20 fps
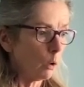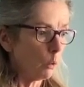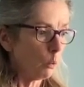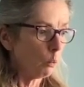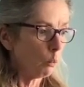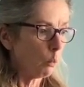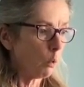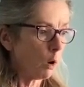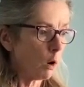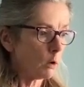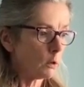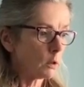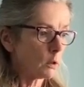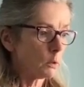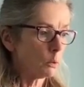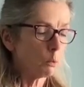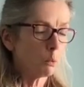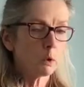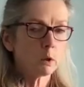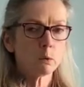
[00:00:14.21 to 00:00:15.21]
What
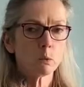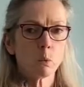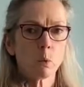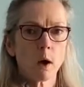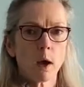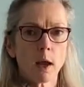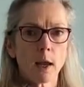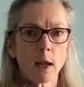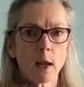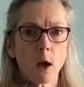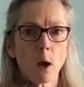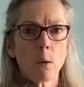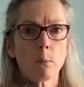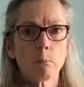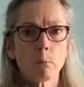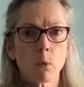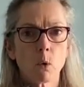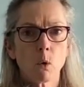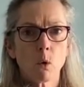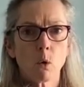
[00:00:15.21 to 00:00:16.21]
would weigh
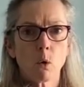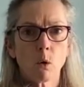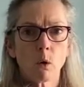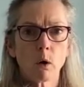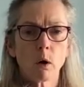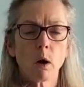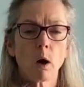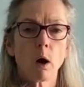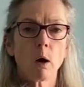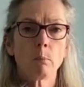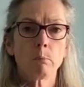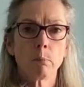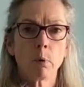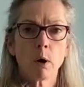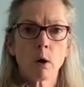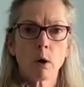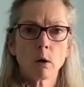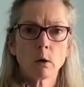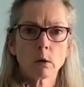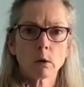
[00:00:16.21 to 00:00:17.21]
more, a
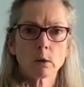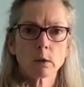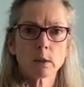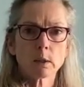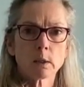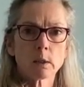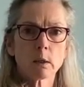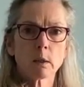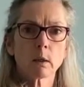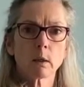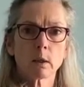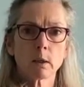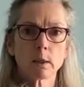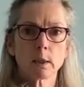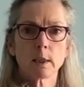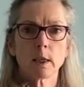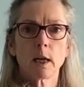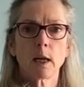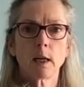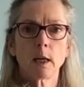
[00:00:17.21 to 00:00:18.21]
box
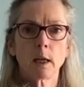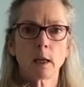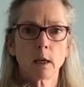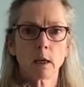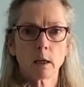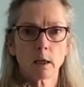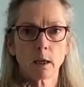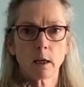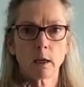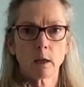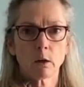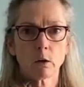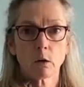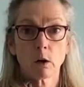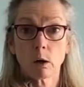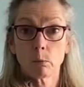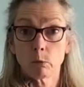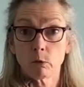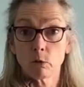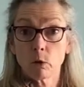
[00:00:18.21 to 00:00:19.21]
containing a
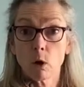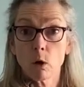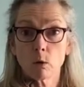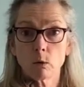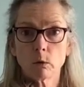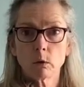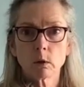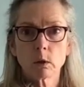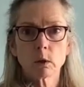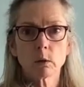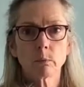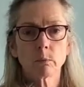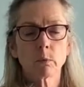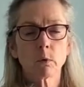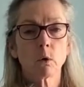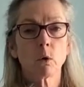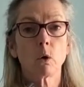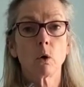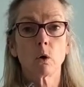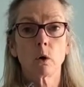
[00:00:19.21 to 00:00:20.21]
kilogram of gold
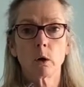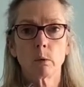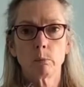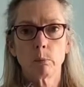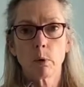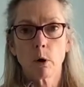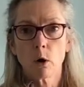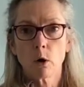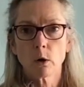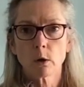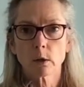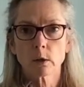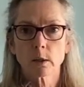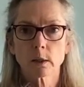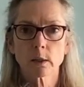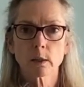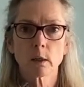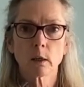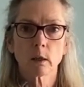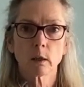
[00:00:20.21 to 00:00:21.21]
or a
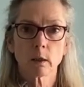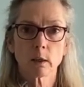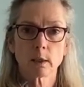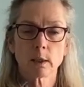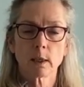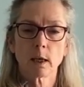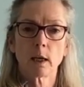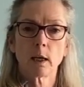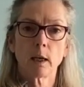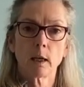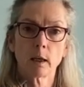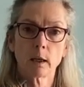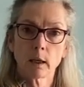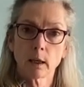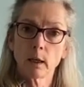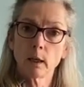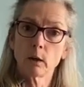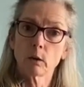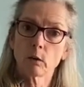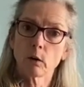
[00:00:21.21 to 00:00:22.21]
box containing a
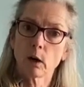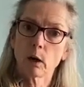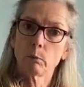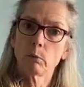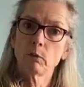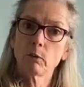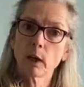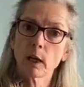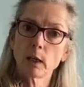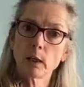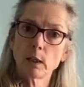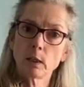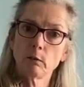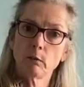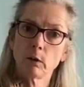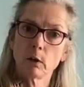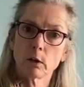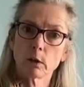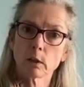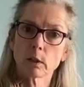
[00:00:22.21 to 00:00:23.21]
kilogram of candy
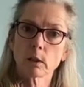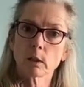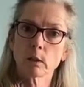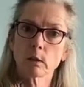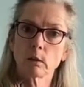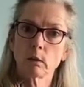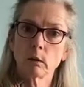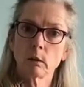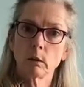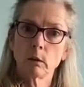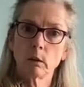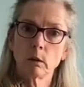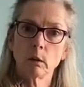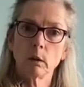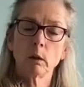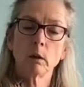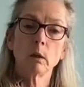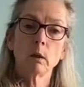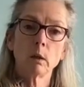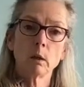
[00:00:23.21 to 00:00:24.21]
floss?
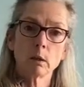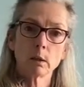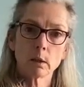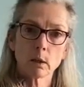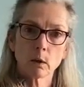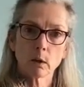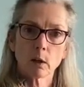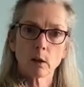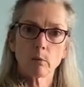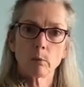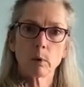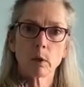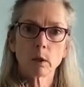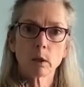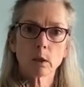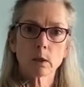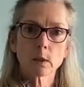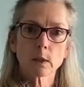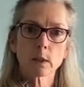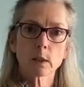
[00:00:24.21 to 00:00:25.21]
Don't give me an
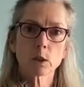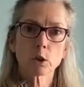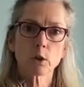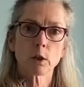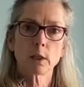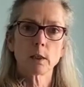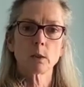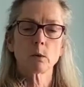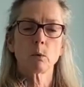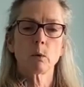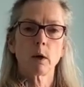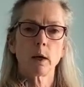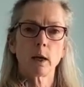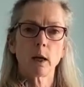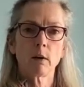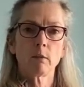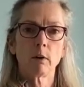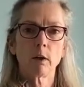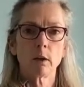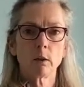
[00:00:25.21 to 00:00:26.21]
answer straight away,
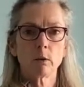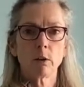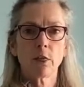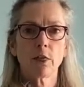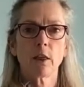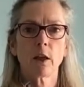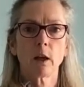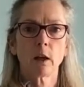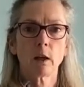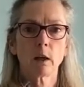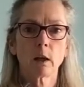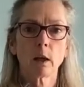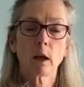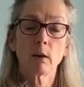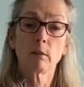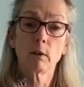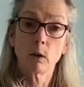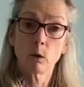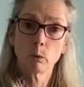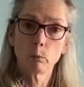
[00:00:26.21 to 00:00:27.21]
have a little think,
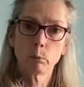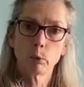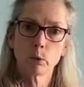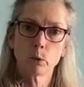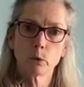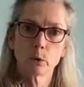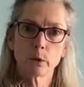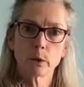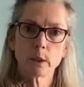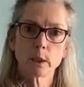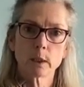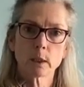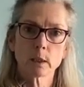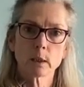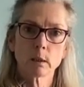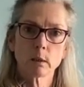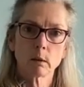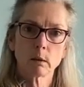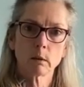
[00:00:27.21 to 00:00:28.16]
have a little pause.